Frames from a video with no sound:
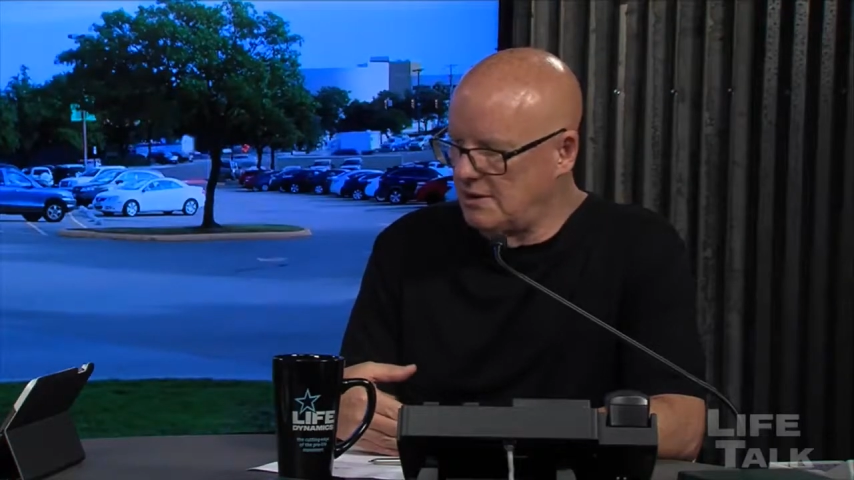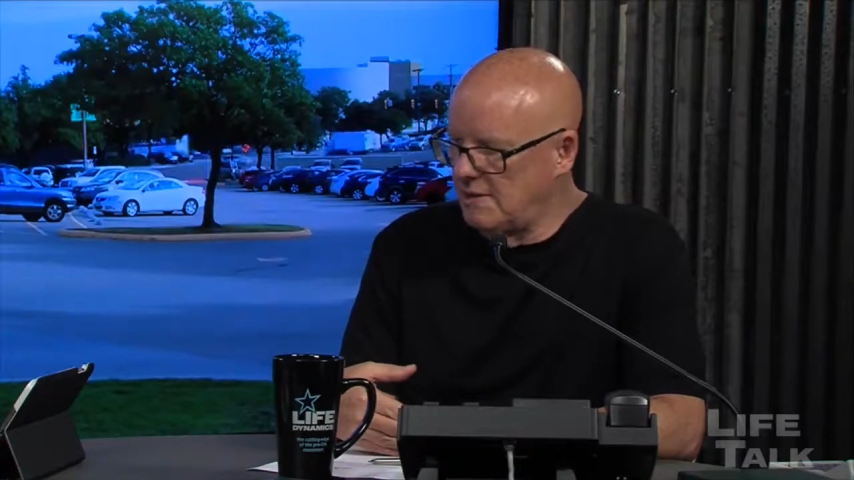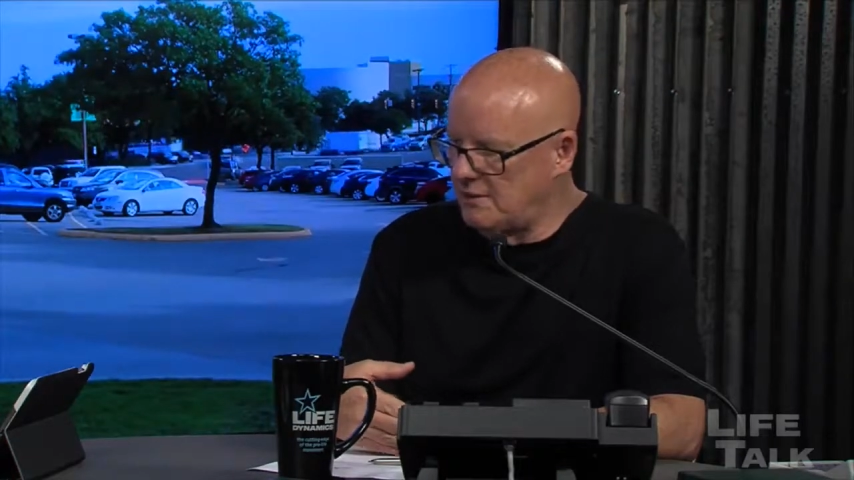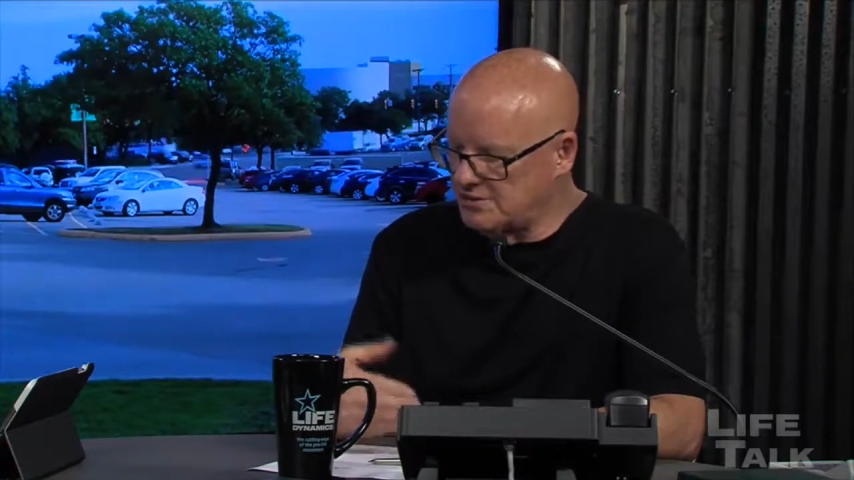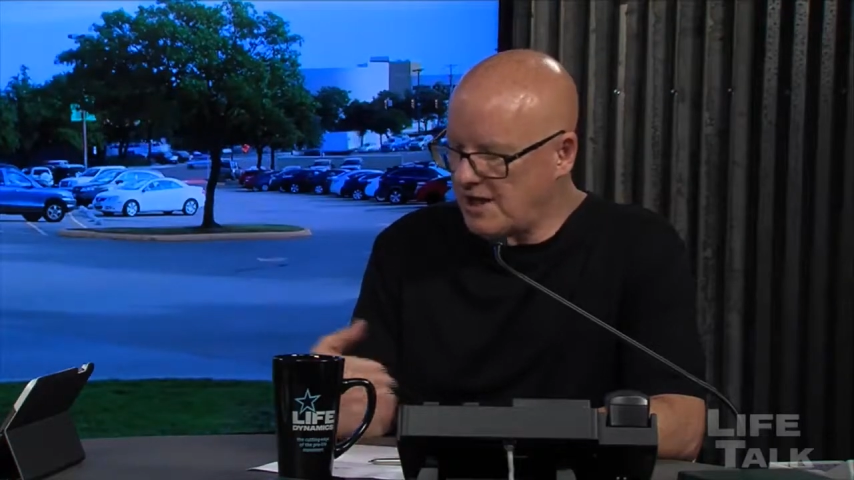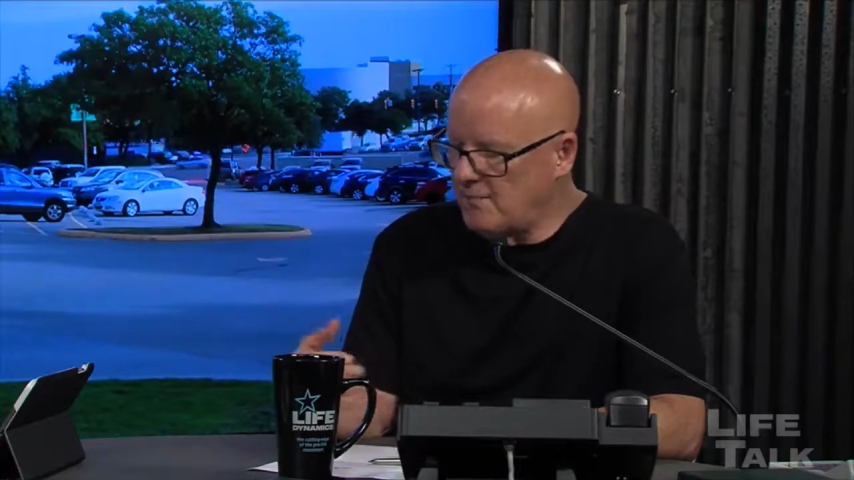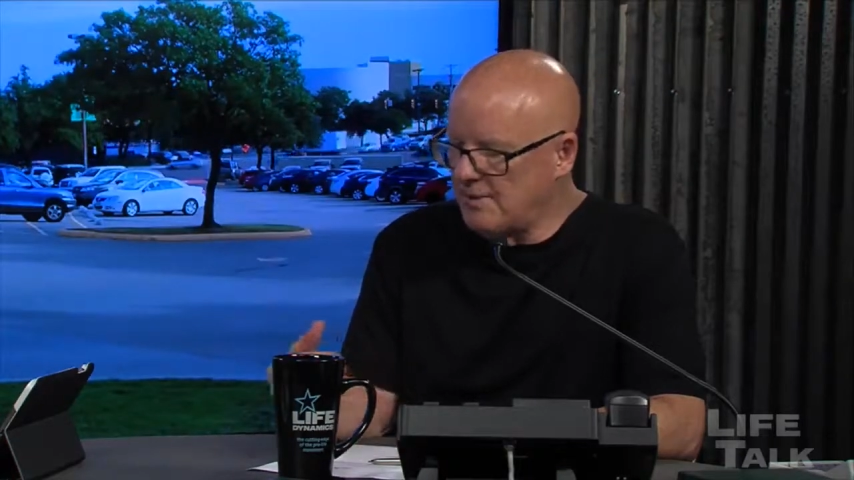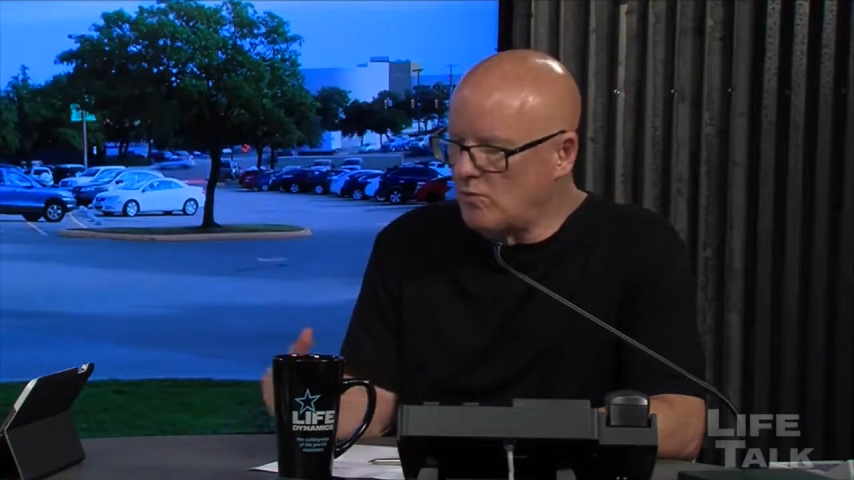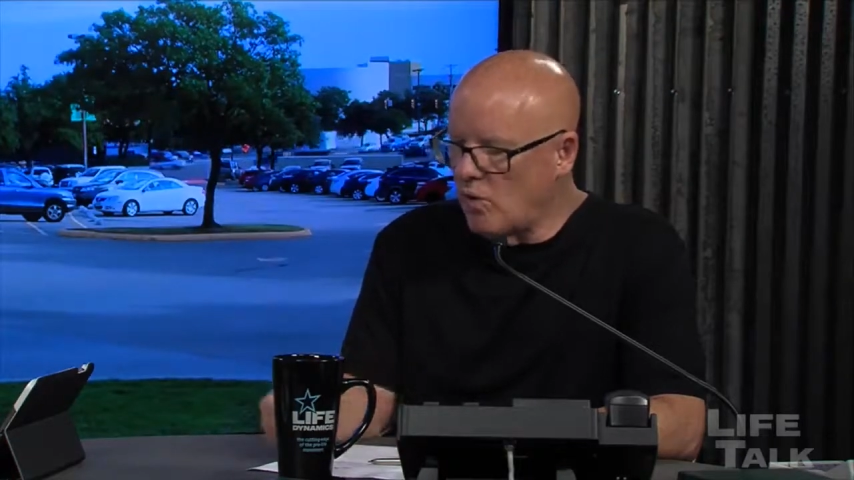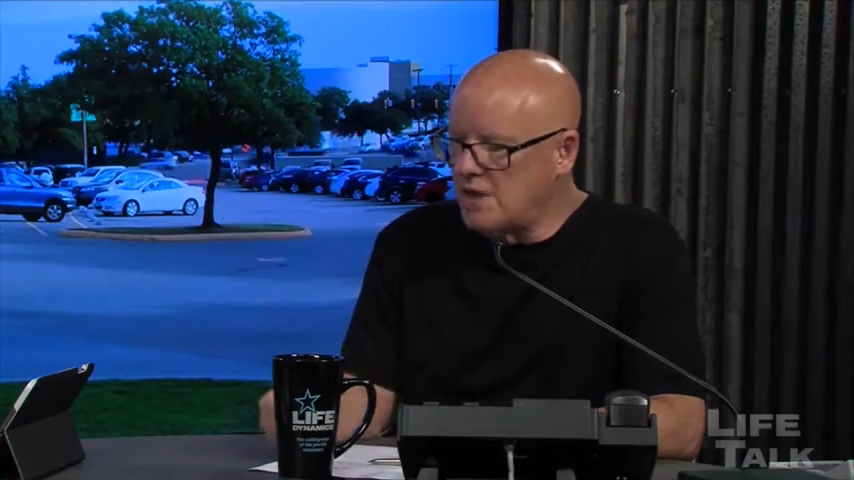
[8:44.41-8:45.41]
There's not
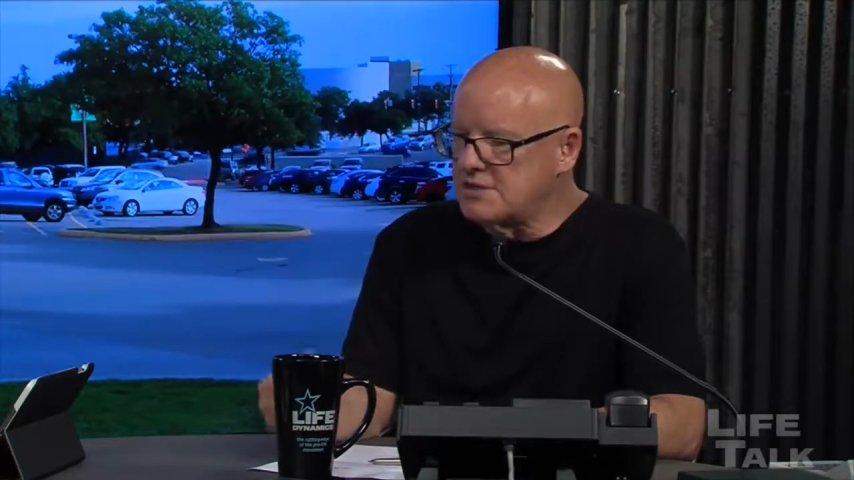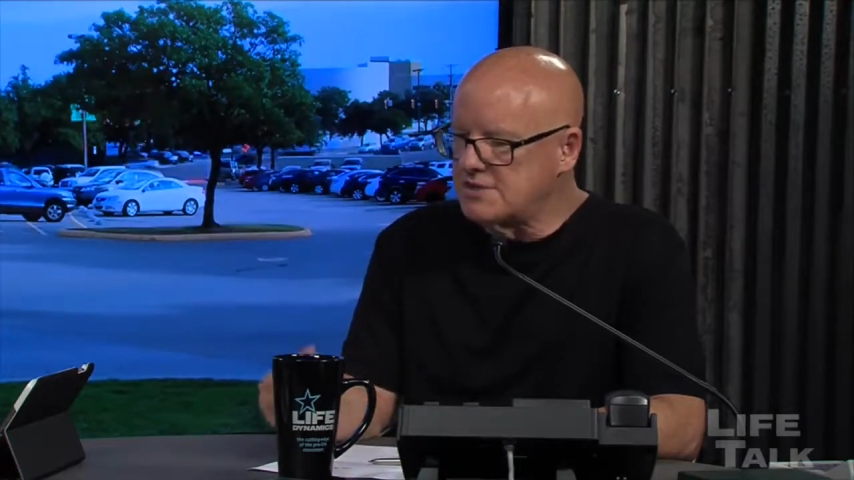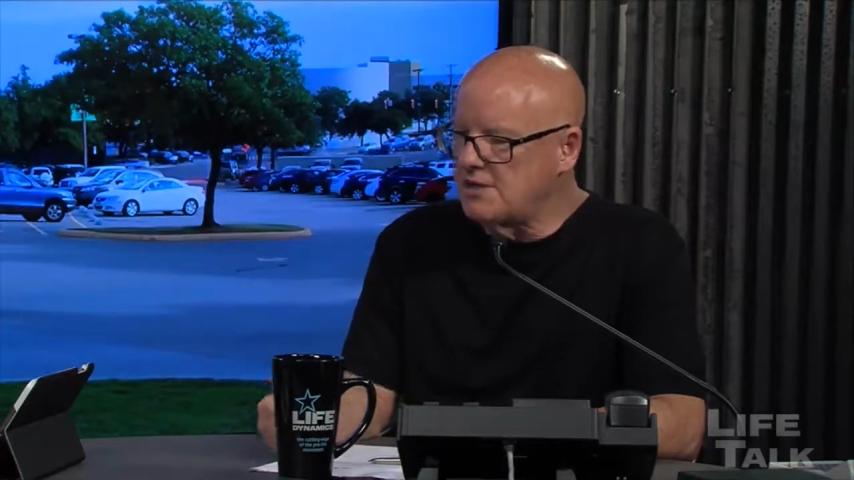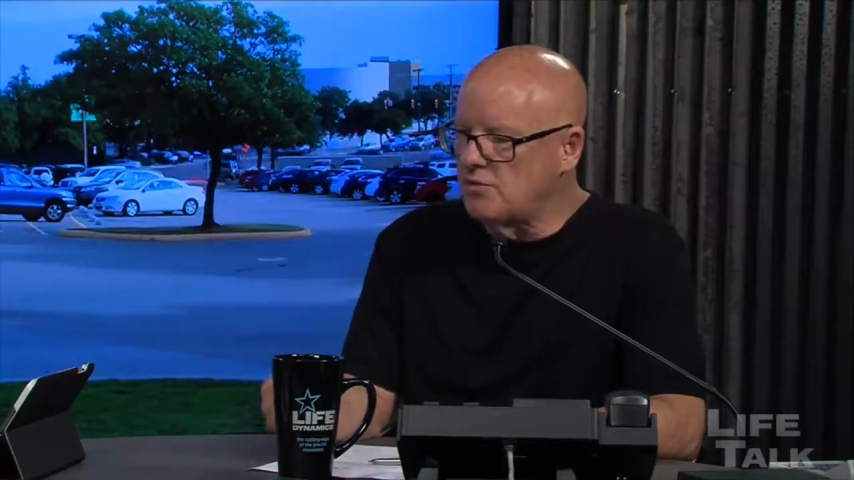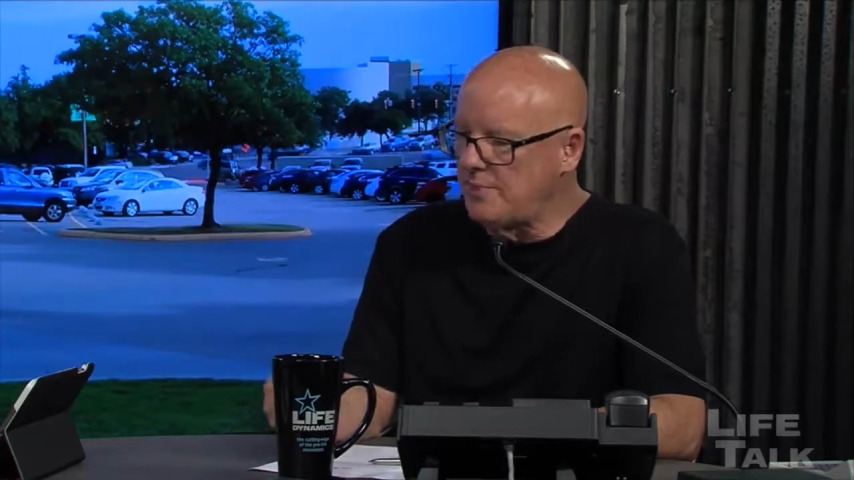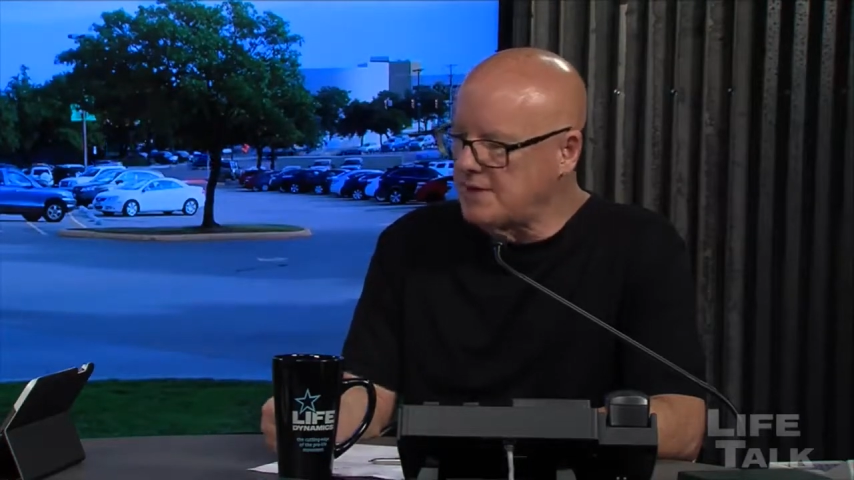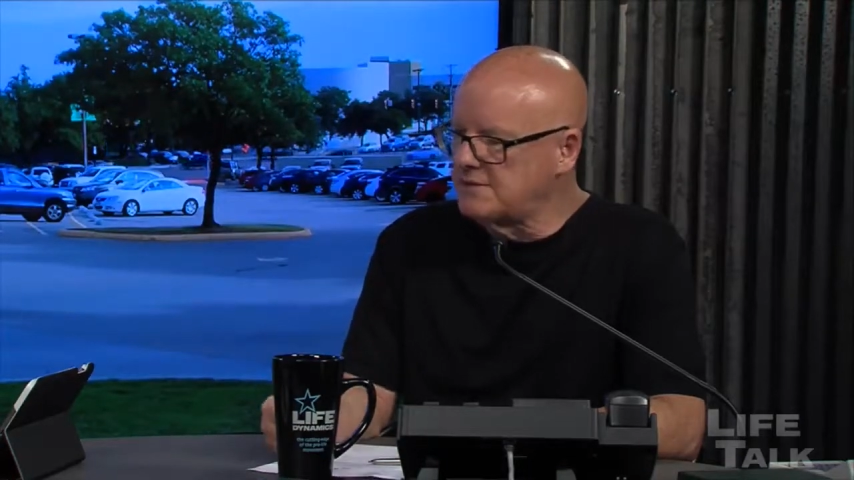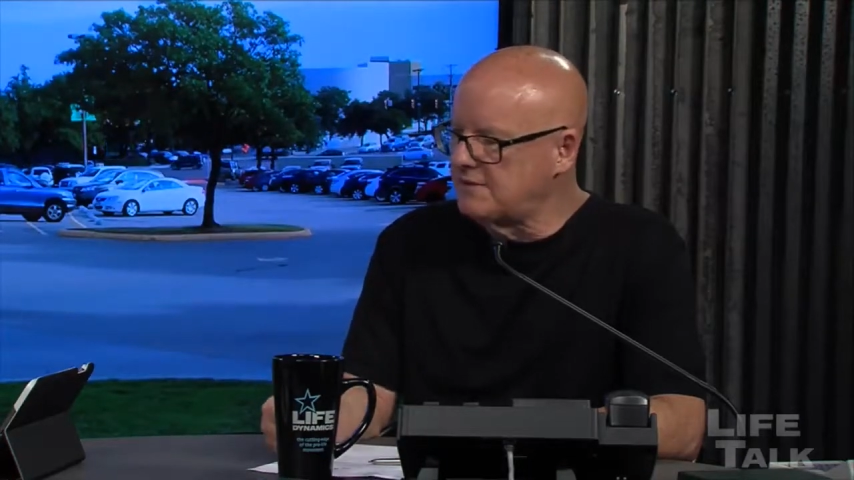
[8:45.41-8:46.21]
been one single piece of